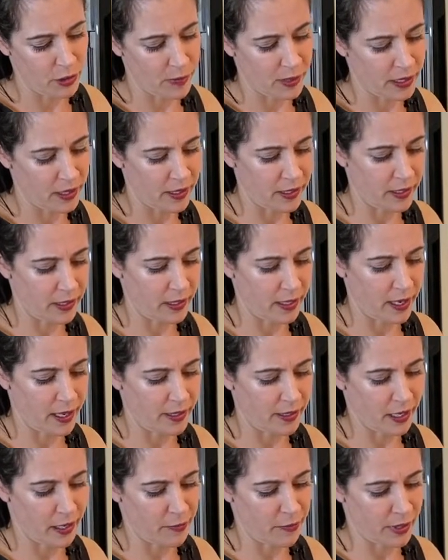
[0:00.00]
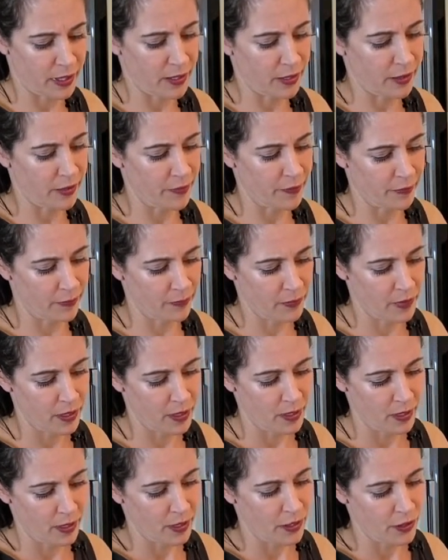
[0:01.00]
because it can get bitter.
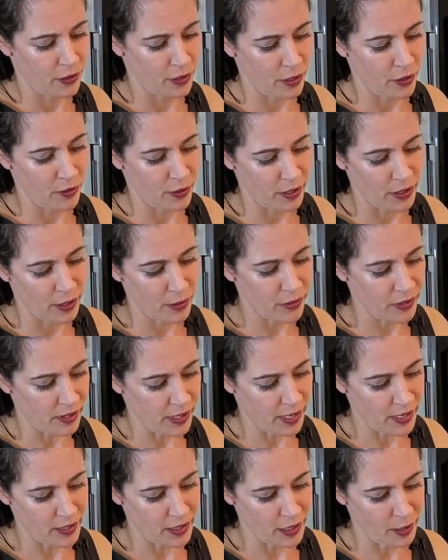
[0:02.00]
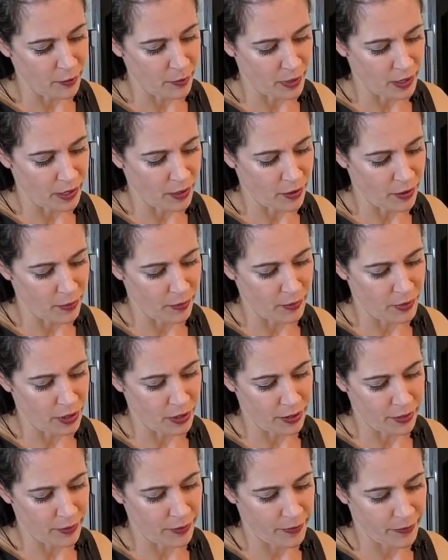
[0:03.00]
Use that tip at home
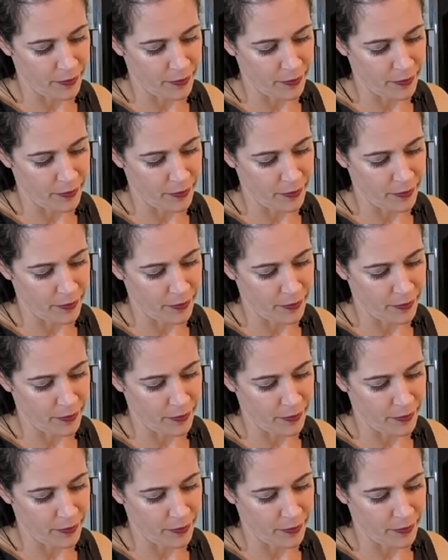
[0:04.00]
too.